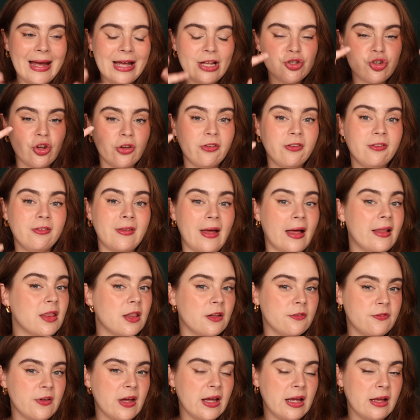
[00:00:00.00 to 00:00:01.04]
and just set
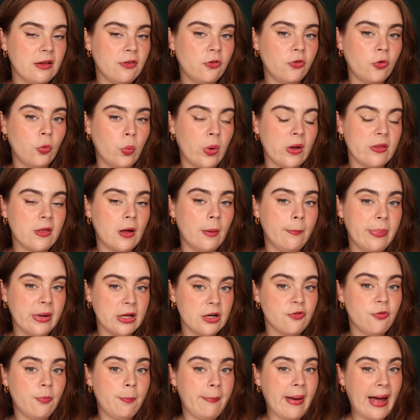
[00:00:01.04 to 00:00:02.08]
the face with a
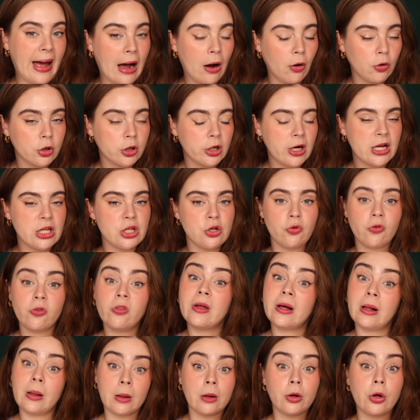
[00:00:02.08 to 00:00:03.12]
bit of powder. I used
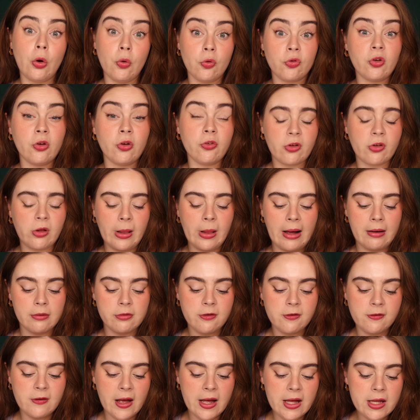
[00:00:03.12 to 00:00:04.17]
the Kosas
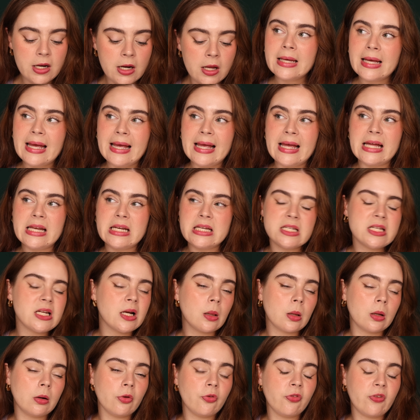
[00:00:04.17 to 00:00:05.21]
Cloud Set and did a
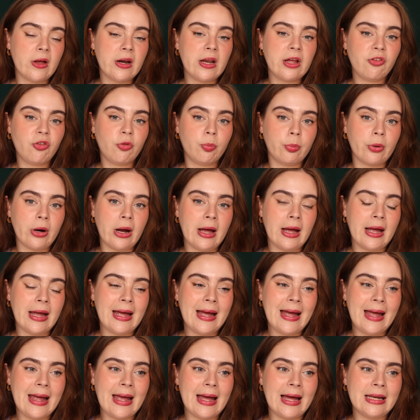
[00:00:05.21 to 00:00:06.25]
little setting
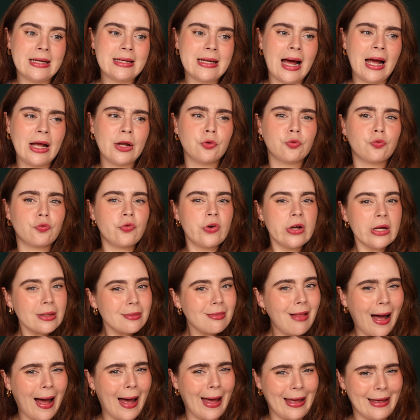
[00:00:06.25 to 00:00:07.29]
spray and I
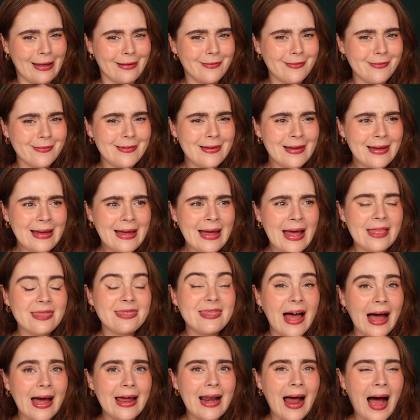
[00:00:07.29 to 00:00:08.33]
realized
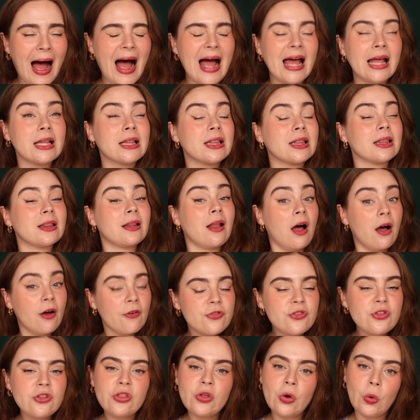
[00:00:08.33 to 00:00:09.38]
that I
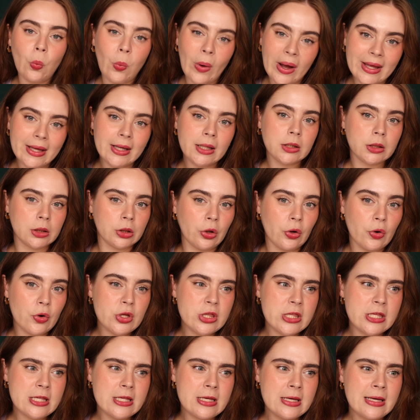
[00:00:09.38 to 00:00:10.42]
loved the way it
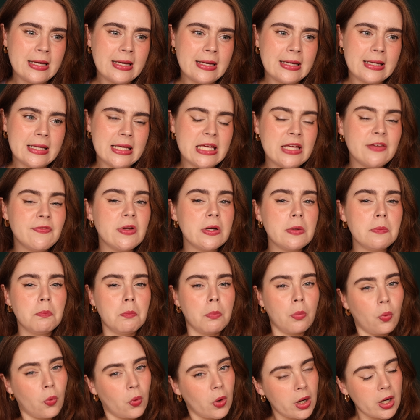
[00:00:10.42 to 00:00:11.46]
looked even
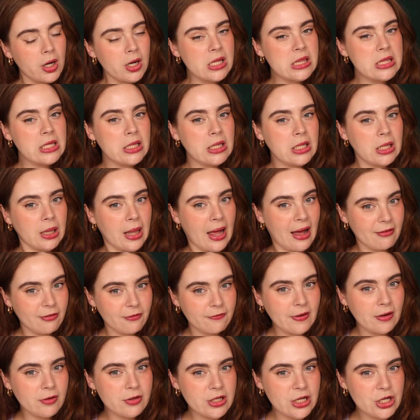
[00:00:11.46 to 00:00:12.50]
more than the last
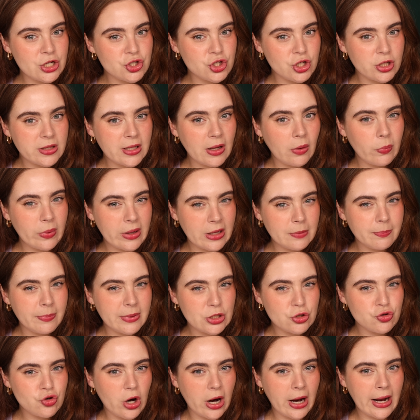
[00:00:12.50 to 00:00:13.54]
foundation that we had
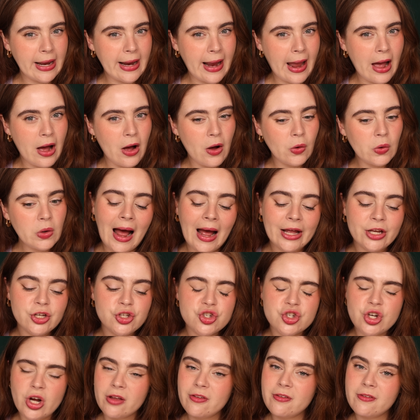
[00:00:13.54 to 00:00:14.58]
been trying out. I
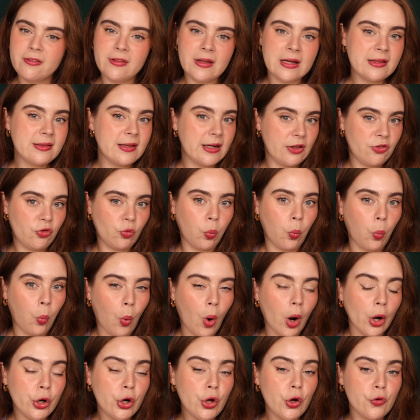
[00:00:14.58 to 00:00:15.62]
just think that it's
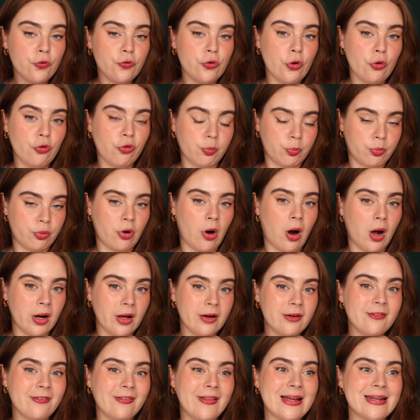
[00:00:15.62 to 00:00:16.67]
one of those
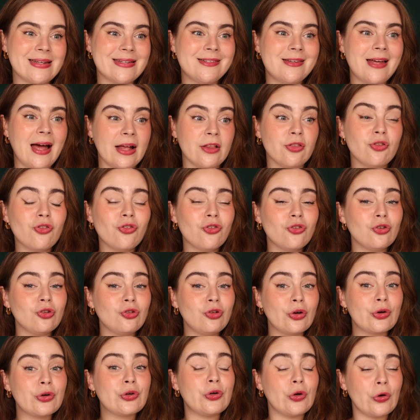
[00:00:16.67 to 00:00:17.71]
products that tends to
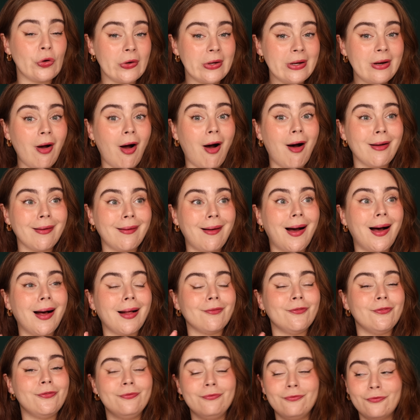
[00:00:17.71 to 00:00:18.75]
look good on
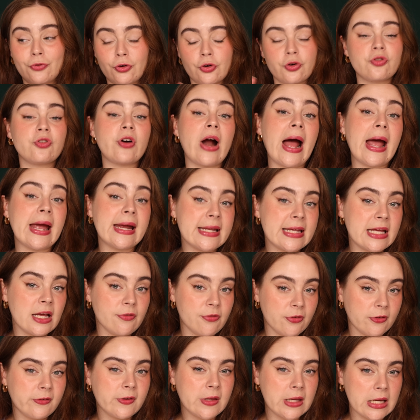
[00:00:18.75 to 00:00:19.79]
a variety of
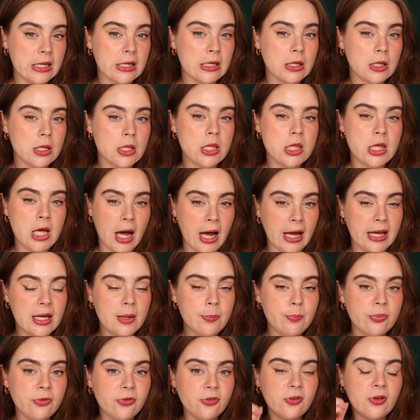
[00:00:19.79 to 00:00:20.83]
skin
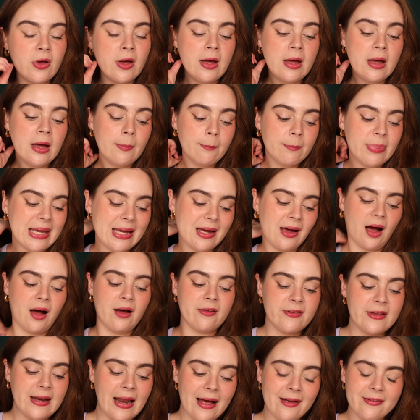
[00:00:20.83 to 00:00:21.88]
types
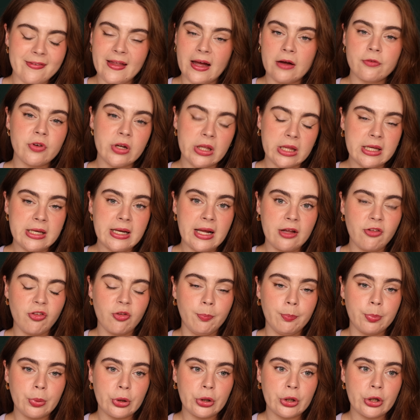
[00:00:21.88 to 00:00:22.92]
because it has that really nice
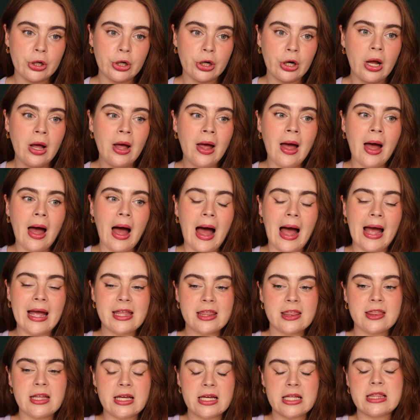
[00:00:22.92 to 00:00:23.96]
blur, I
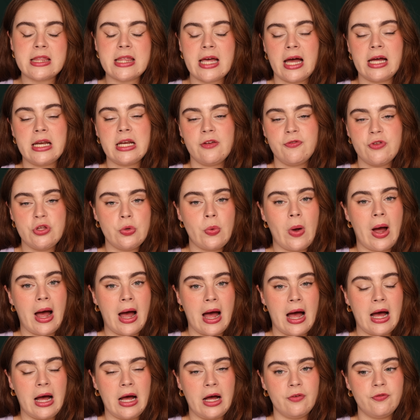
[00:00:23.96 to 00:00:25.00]
think that if you
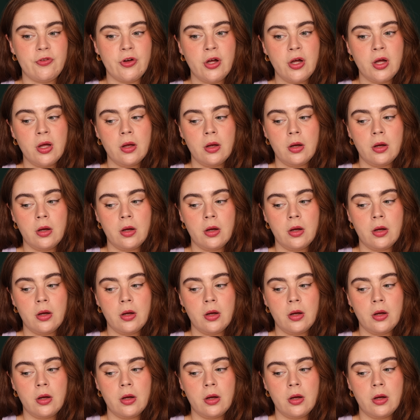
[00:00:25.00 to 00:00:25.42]
have